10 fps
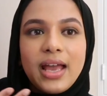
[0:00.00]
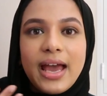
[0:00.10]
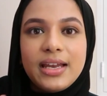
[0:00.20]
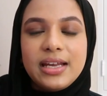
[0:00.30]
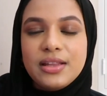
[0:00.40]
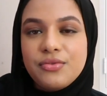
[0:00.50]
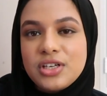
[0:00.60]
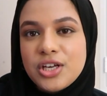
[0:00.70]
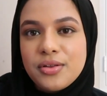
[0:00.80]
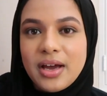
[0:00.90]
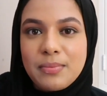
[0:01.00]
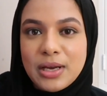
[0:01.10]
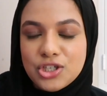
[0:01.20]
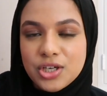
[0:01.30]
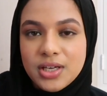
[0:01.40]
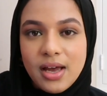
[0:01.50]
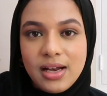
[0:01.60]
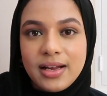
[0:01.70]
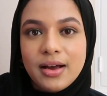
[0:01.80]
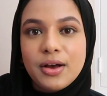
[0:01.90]
And in the video that I mentioned
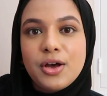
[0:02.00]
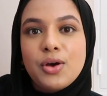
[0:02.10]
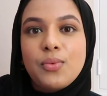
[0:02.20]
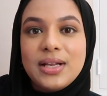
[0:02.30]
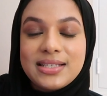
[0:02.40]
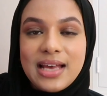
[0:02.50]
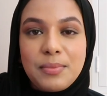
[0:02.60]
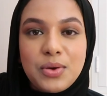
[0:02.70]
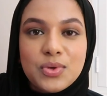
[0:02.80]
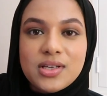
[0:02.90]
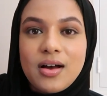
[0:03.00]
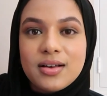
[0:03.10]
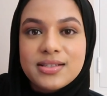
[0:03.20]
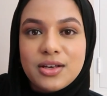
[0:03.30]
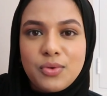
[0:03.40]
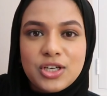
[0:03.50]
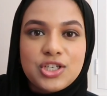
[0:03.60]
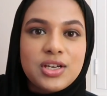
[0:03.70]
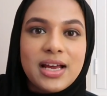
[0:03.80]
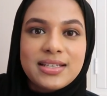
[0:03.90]
earlier, when Sami was asked the
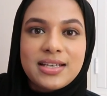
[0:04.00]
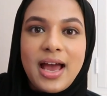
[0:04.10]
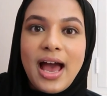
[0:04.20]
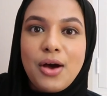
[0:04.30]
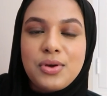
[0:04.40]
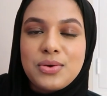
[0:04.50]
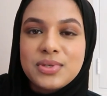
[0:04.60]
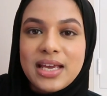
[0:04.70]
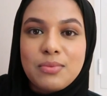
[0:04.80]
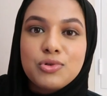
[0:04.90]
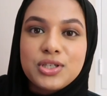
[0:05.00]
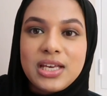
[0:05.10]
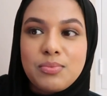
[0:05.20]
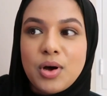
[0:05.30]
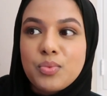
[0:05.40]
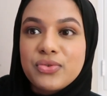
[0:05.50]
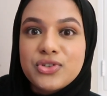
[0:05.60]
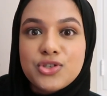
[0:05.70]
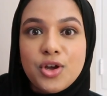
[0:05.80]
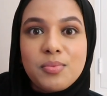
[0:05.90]
question as to how he was able to keep up with
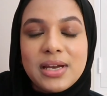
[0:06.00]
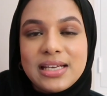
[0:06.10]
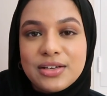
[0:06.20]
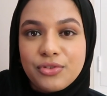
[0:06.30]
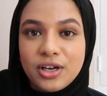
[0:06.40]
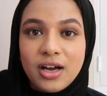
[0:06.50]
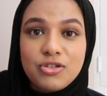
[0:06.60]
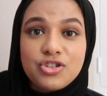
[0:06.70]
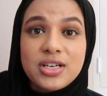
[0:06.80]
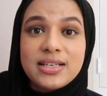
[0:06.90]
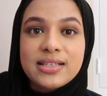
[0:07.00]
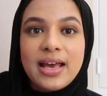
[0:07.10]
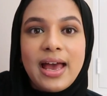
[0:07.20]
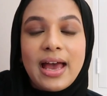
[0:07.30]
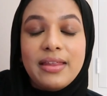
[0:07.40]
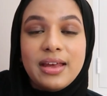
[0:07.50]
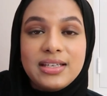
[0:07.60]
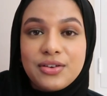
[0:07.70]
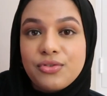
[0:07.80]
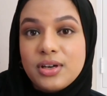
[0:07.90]
so many different countries and their
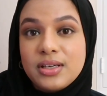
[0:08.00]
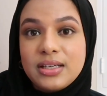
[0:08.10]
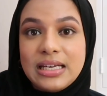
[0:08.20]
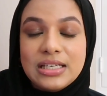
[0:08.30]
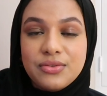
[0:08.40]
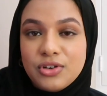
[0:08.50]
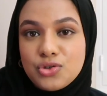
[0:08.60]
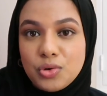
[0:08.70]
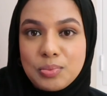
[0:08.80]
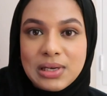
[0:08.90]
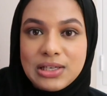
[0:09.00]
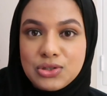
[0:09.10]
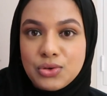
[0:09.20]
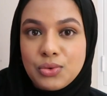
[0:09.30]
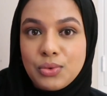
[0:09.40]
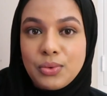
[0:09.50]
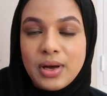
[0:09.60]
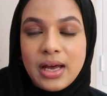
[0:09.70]
different individual political